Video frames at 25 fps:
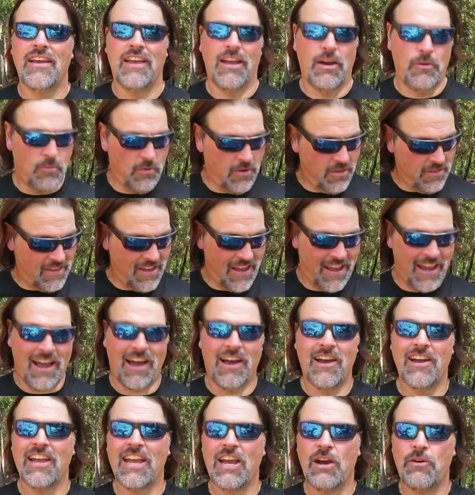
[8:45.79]
It was
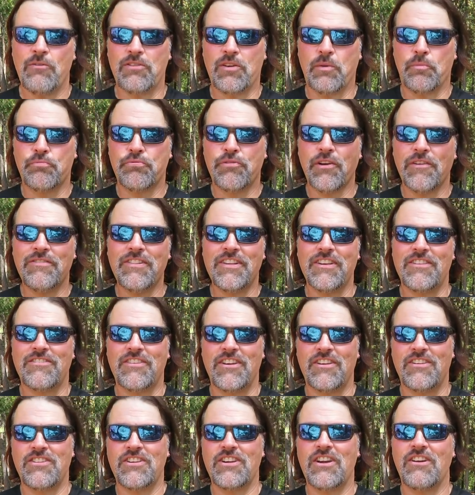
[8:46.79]
a privilege
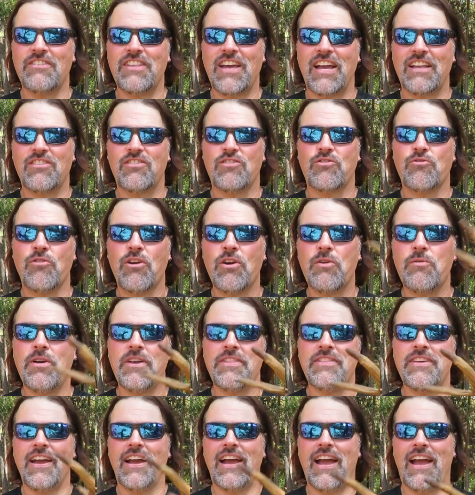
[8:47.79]
to share that story
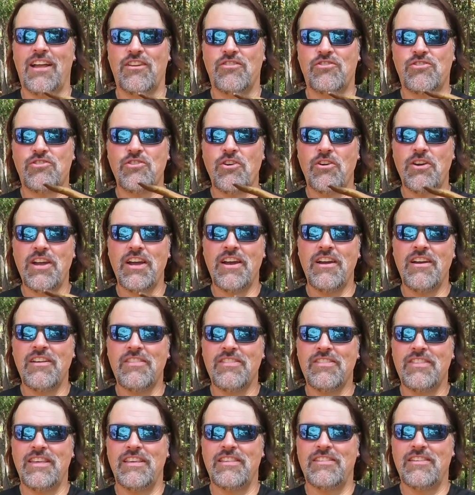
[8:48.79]
with you and show you
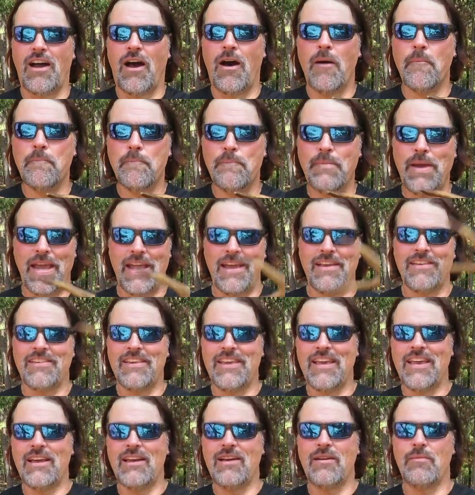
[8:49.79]
these
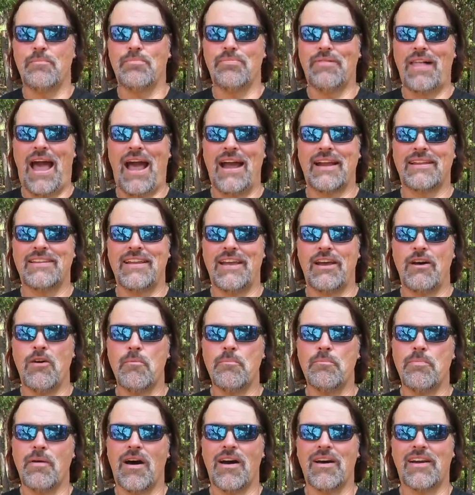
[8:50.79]
amazing
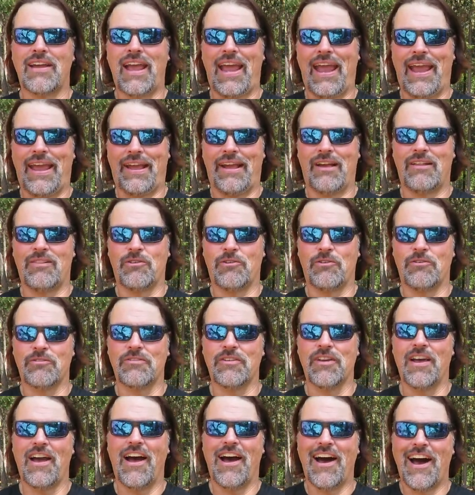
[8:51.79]
blacktail buck
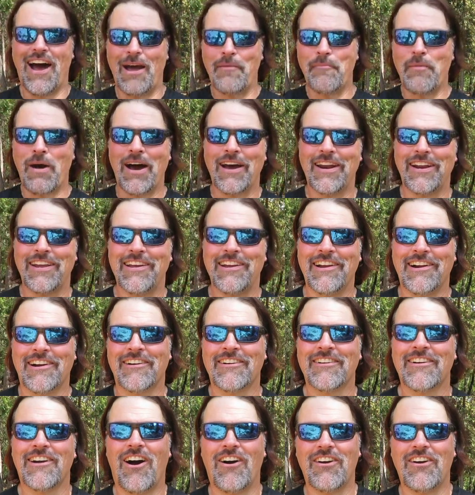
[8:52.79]
antlers. I'm out of here.